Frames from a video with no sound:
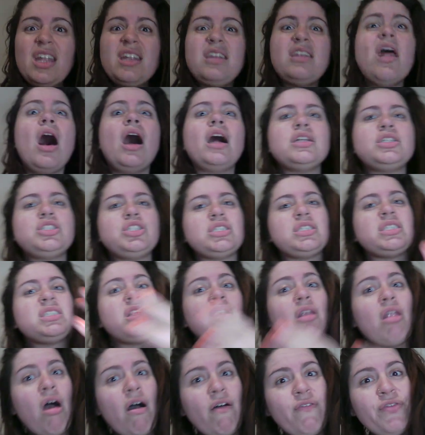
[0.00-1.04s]
not just
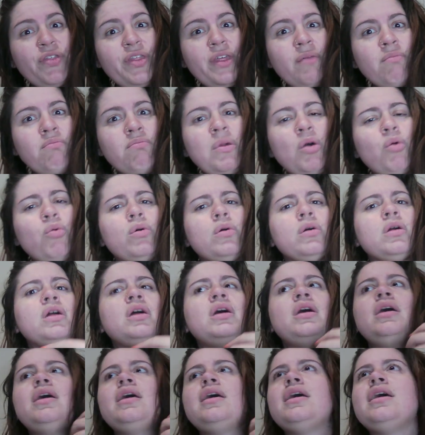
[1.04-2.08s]
love them. Or
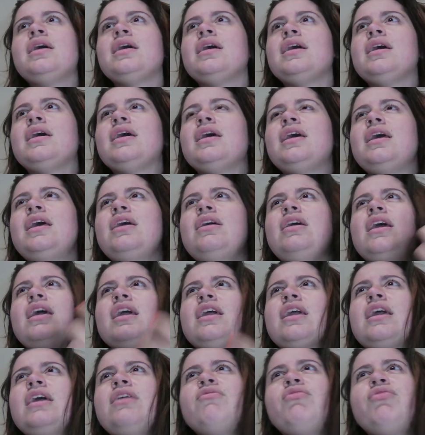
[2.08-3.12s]

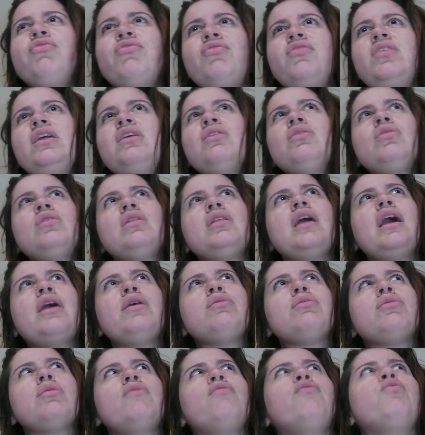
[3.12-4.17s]
it can feel
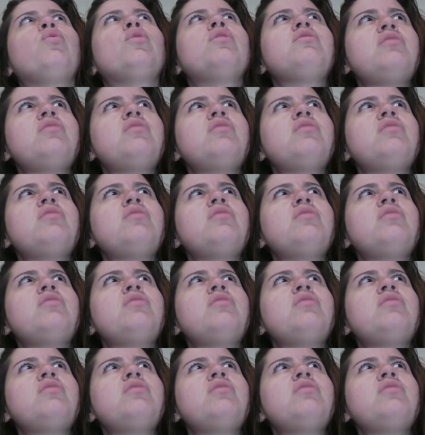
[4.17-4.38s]
as if we're